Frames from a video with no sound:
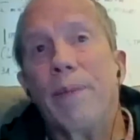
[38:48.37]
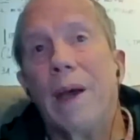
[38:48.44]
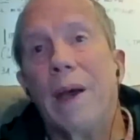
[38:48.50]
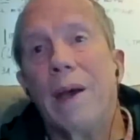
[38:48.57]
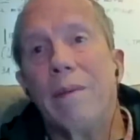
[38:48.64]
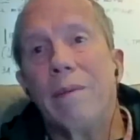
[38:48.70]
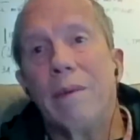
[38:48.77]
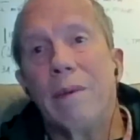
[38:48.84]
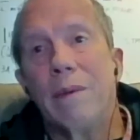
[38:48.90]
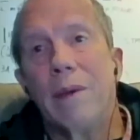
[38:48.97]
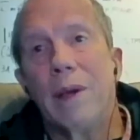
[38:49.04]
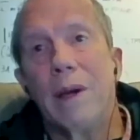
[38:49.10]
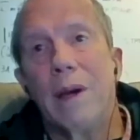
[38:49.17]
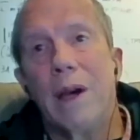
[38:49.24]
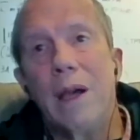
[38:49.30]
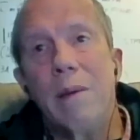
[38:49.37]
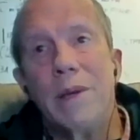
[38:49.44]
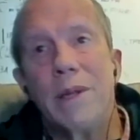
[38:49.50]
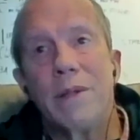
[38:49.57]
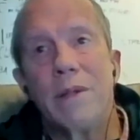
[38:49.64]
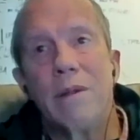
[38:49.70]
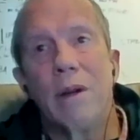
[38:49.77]
And their aim
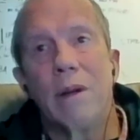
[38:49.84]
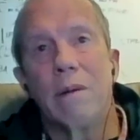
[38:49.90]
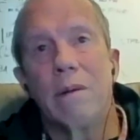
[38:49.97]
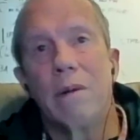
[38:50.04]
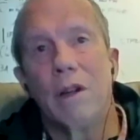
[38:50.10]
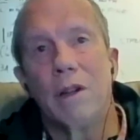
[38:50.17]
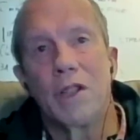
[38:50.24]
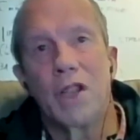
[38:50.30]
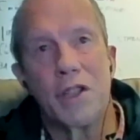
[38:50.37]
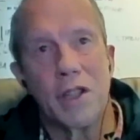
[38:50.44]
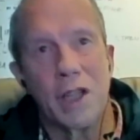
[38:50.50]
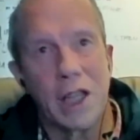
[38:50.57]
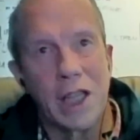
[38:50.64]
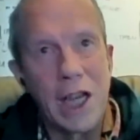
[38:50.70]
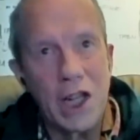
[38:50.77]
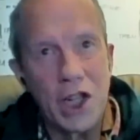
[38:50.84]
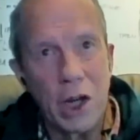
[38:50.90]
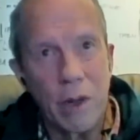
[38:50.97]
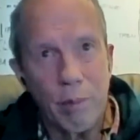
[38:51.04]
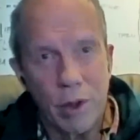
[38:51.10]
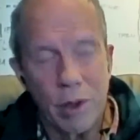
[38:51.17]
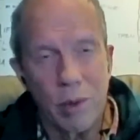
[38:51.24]
is not not just to catch
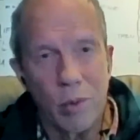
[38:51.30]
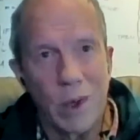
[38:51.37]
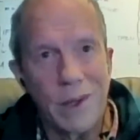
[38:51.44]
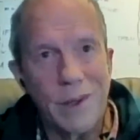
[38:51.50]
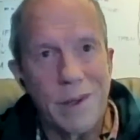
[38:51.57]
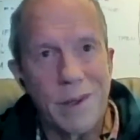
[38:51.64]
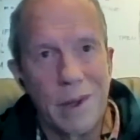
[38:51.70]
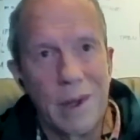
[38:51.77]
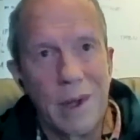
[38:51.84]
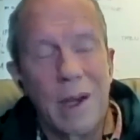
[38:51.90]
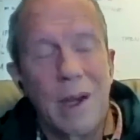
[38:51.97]
up to the West,